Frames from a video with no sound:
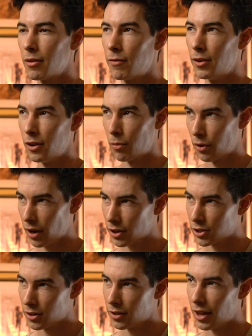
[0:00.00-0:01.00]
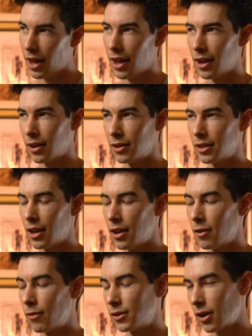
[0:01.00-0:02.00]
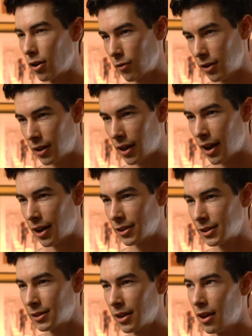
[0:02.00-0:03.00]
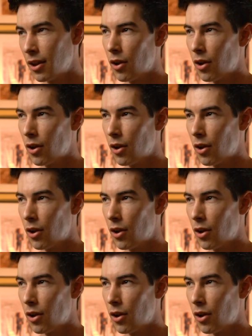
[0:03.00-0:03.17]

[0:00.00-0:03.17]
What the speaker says: video production and a photography class